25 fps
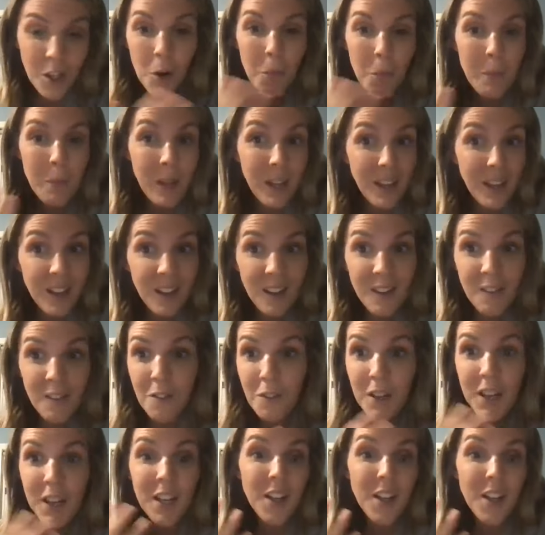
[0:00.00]
being
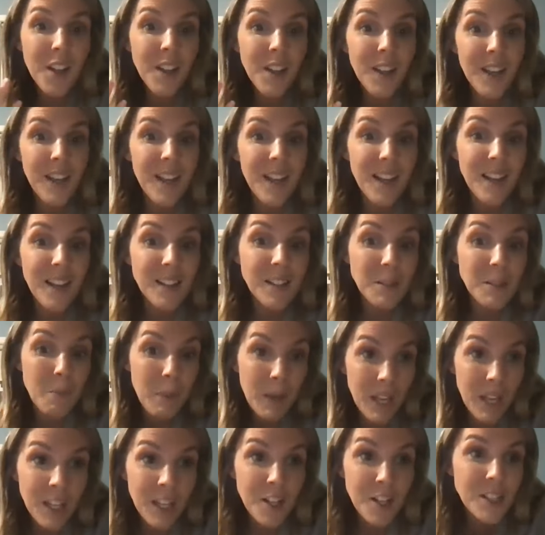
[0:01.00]
real and
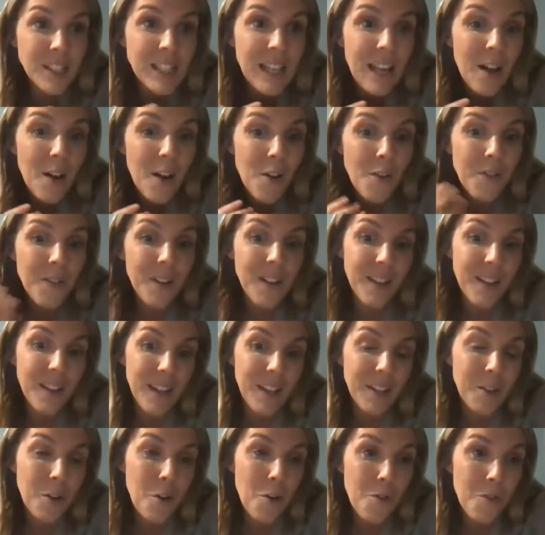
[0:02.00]
being yourself, and
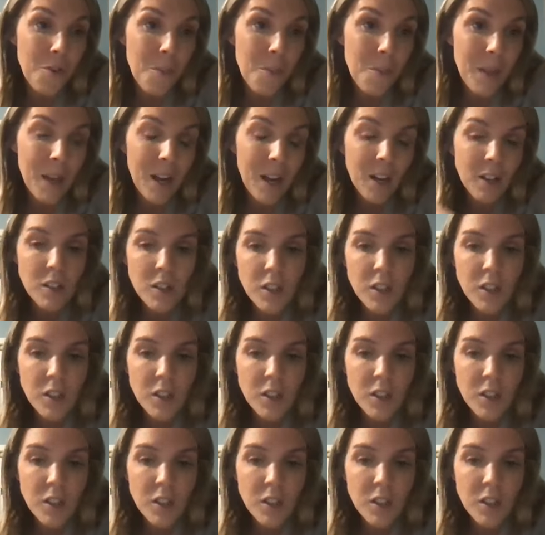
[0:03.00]
then go from there.